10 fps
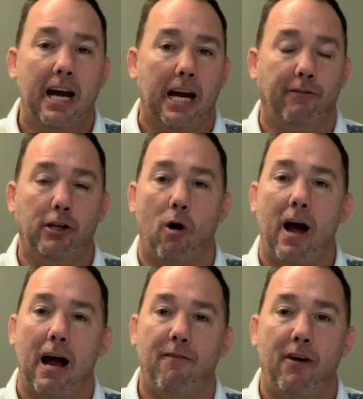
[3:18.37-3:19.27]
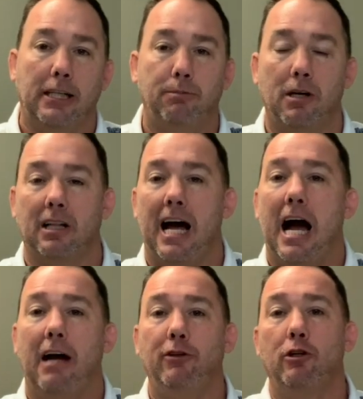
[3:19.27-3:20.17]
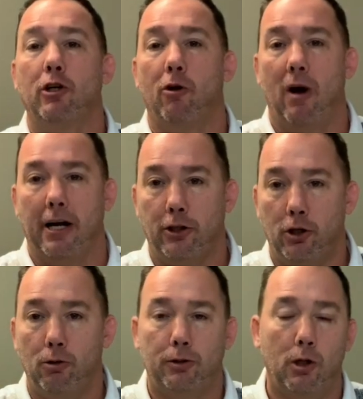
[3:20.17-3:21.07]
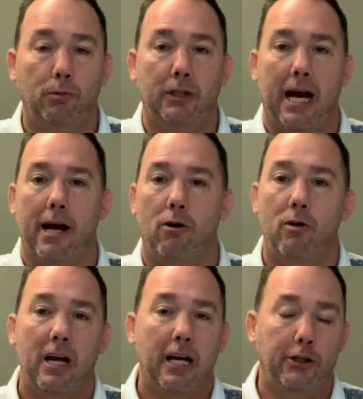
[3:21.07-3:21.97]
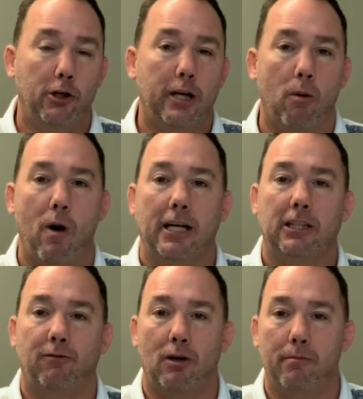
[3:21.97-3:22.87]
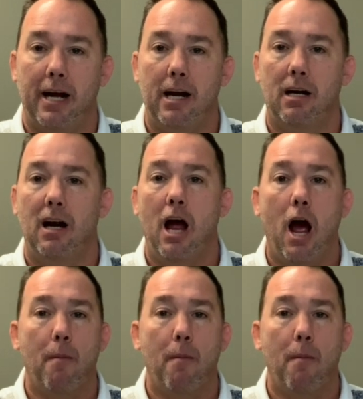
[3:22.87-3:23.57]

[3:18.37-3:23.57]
If you don't have Facebook Live, you can go to our YouTube channel. You can watch it from there.